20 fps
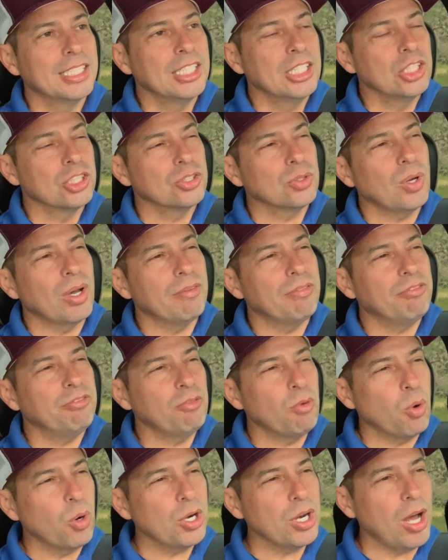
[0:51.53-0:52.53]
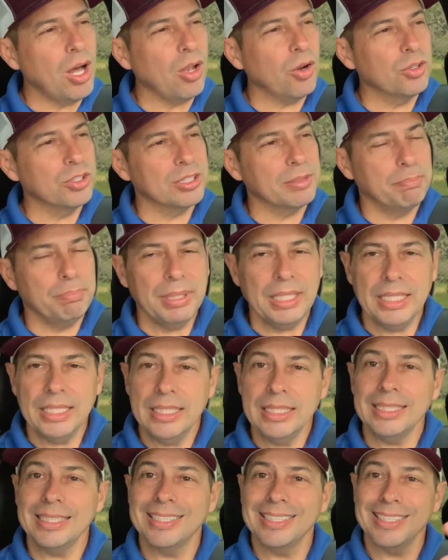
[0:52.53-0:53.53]
So at $4 a
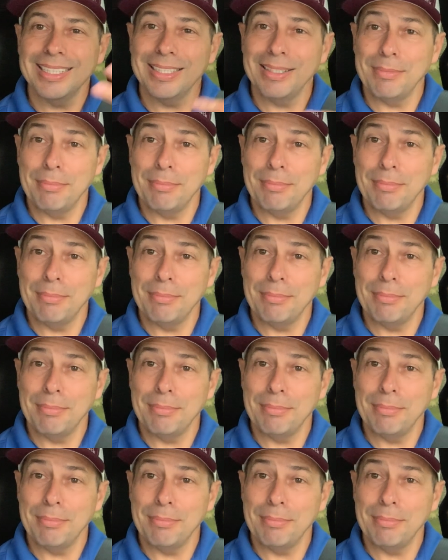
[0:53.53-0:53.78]
piece,